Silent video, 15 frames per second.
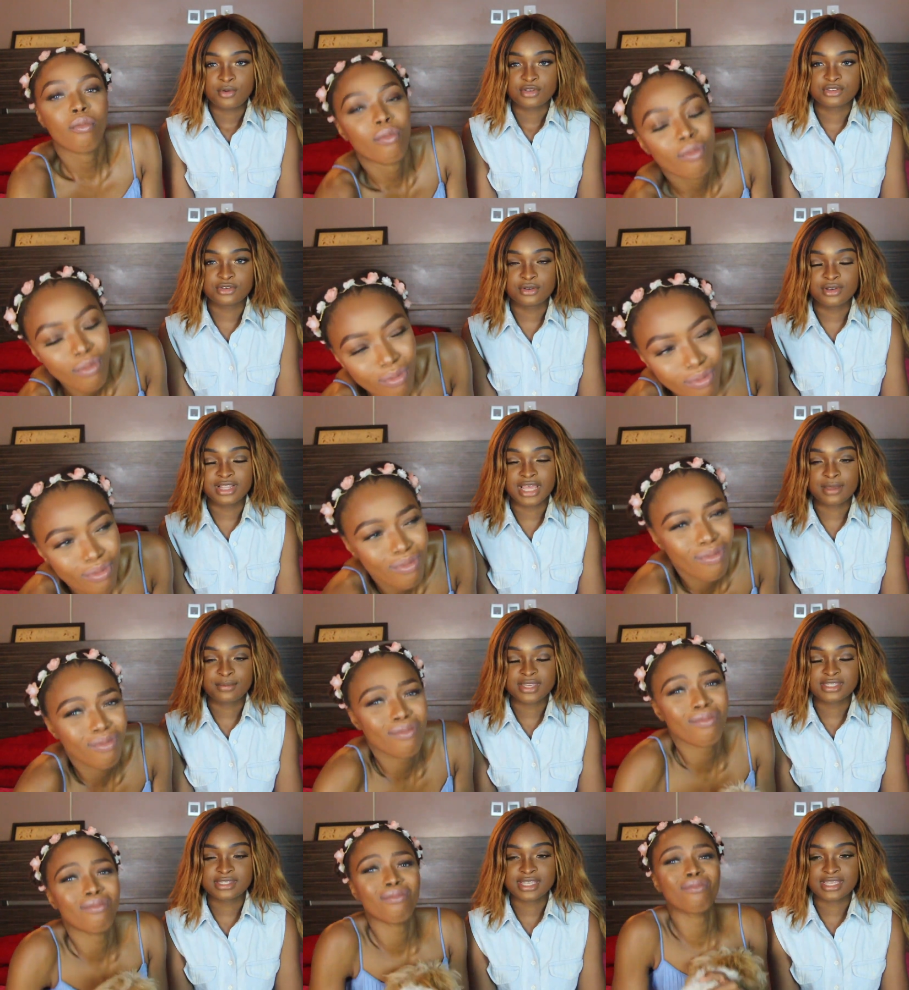Speaker 1: So like
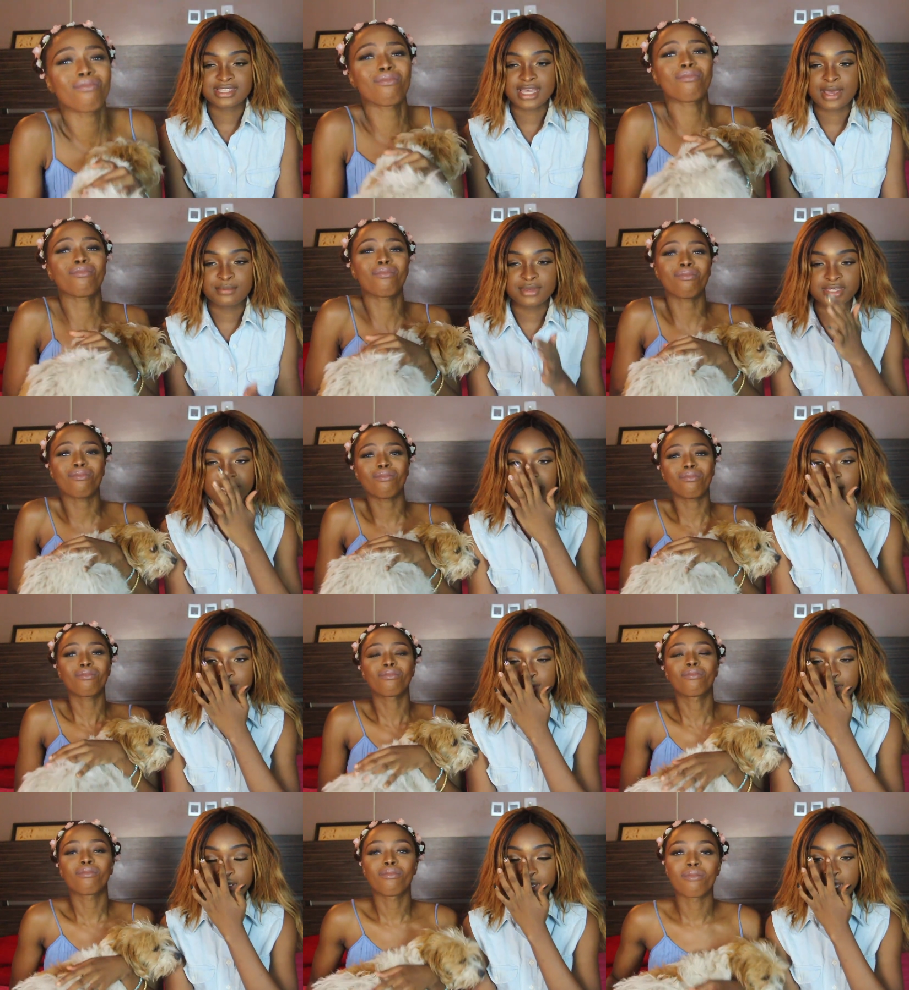my sister sat me
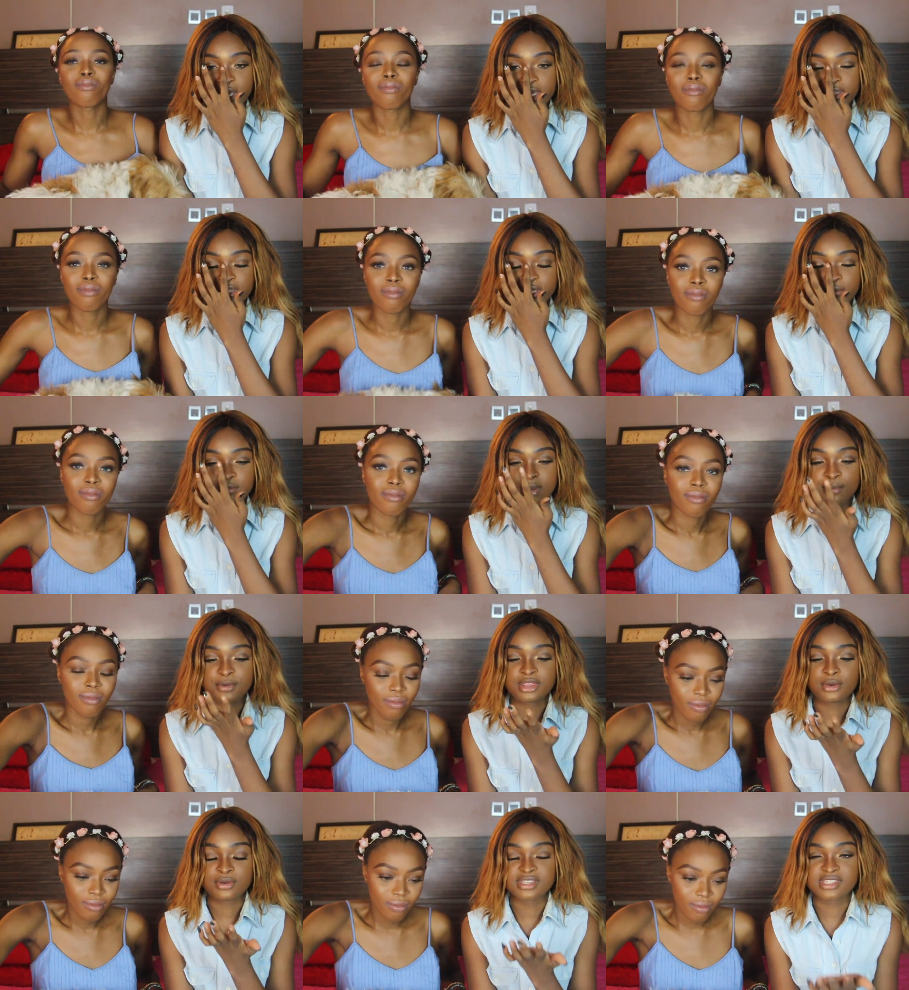down. I think my
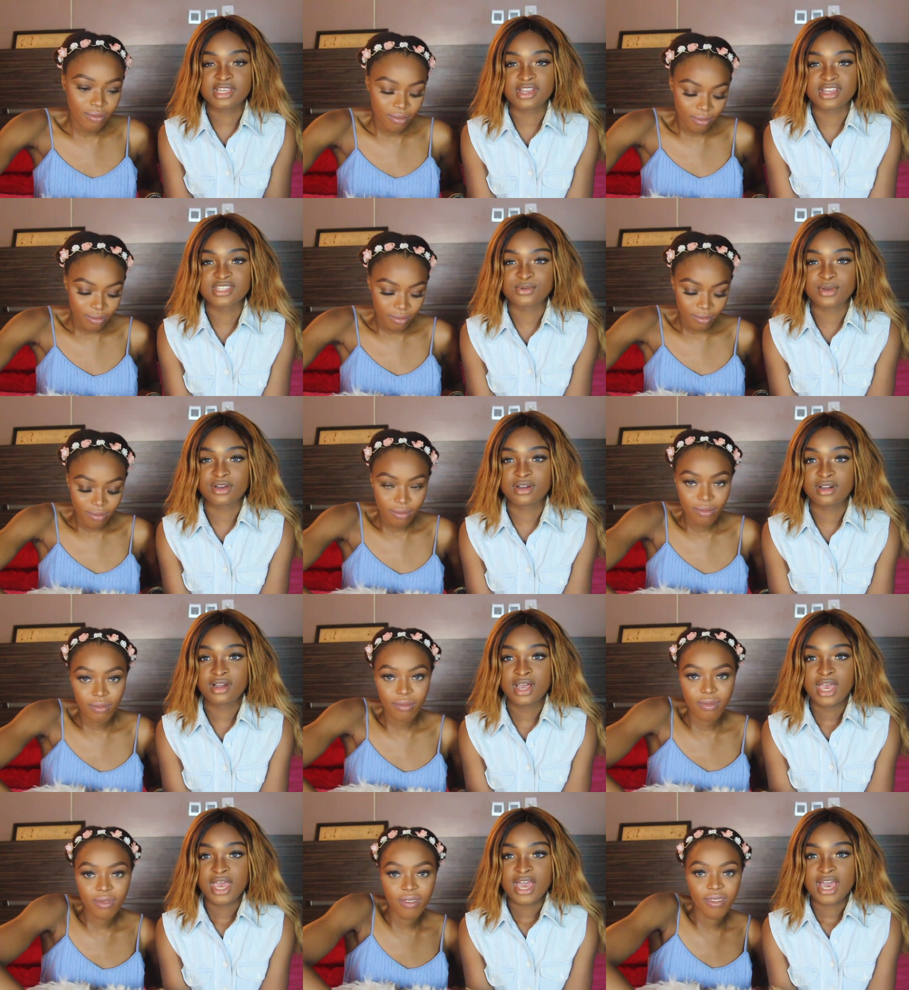brother was there as well.
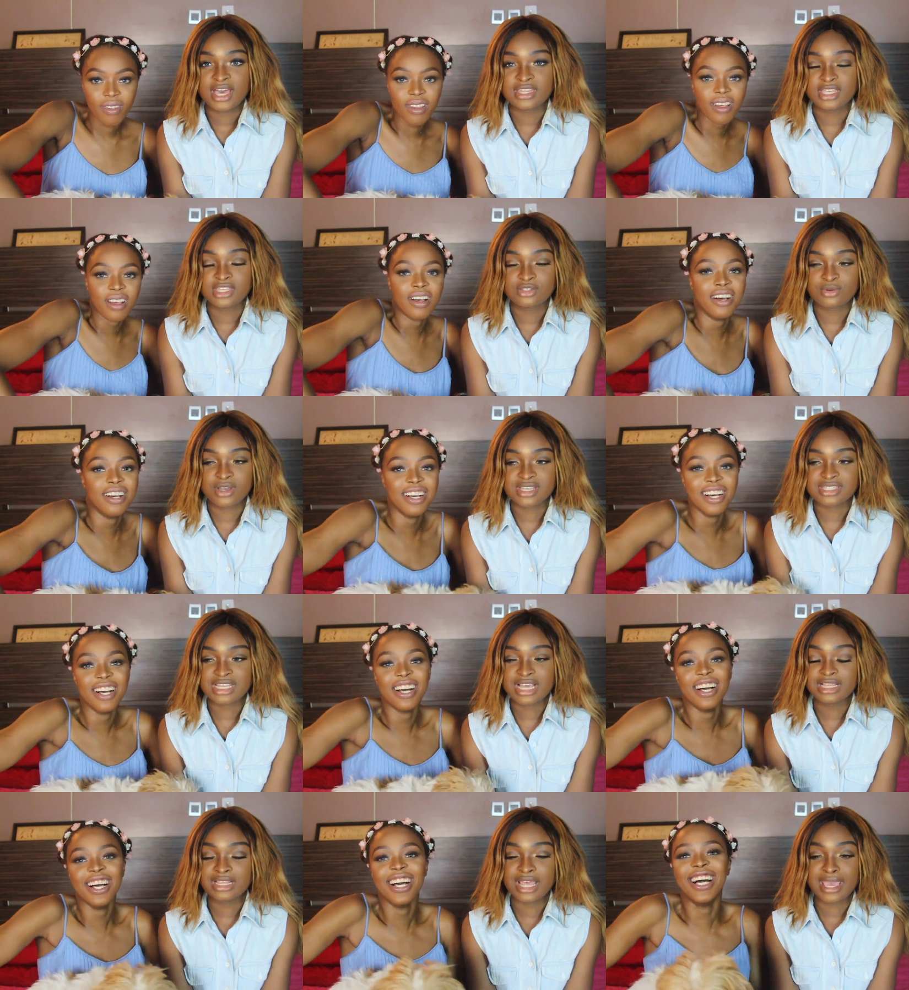And then she was
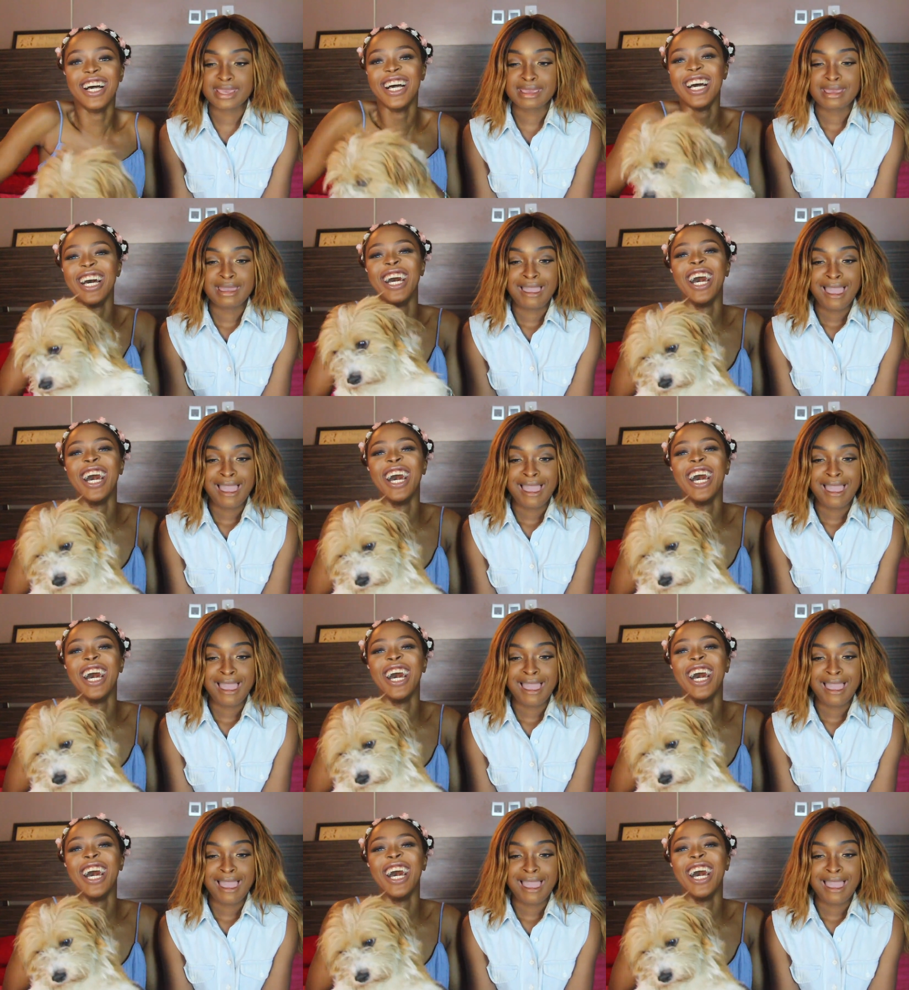now like,